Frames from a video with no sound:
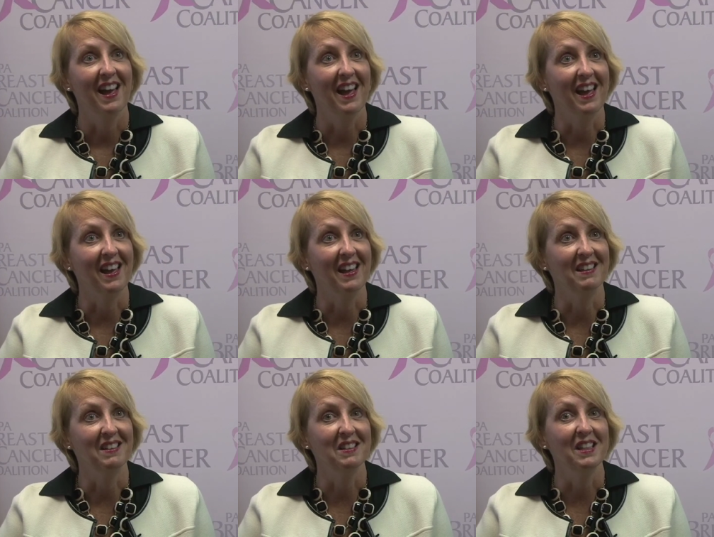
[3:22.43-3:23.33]

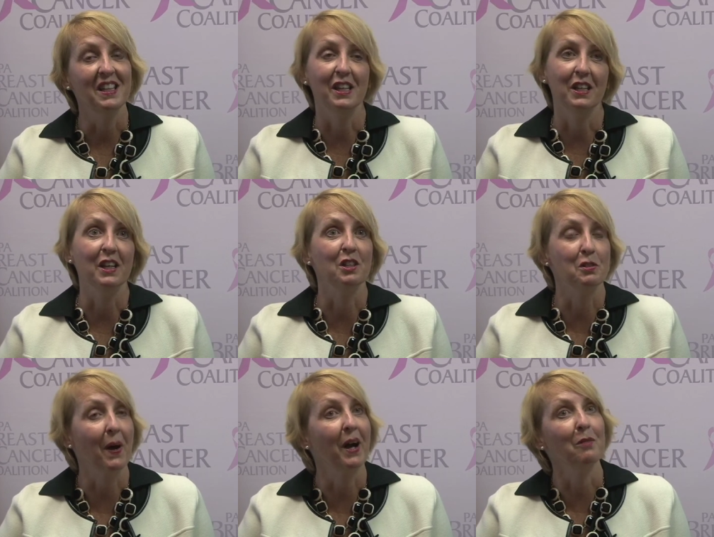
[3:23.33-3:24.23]
And he
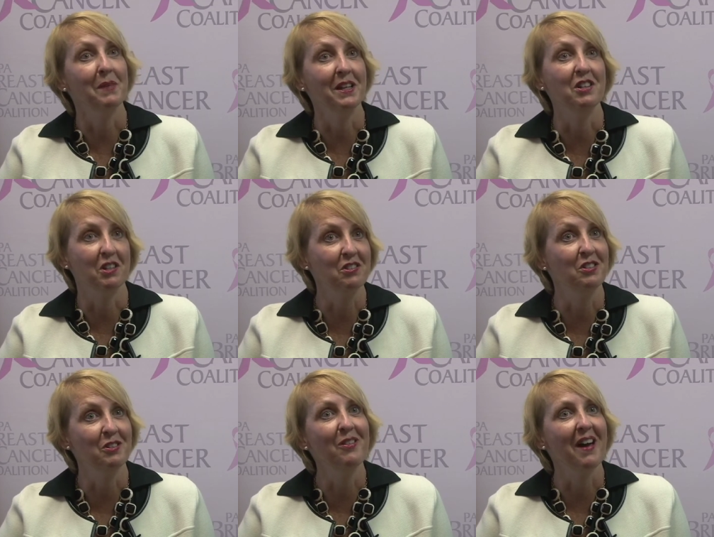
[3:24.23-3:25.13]
inspired me just to
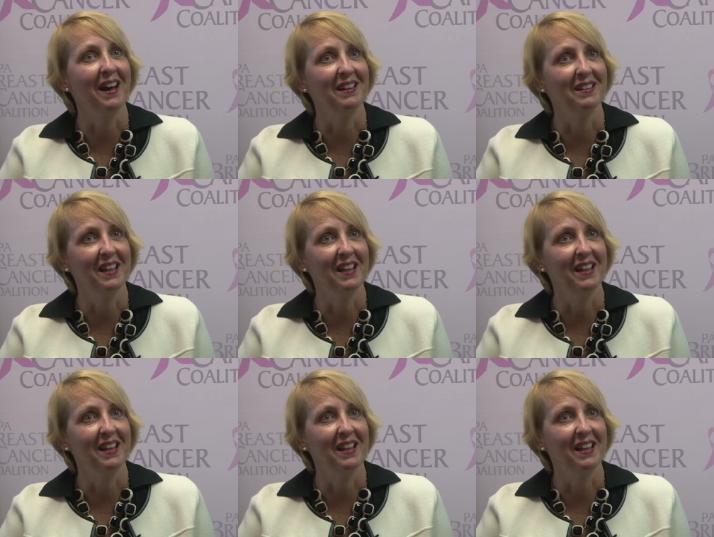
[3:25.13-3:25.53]
do that.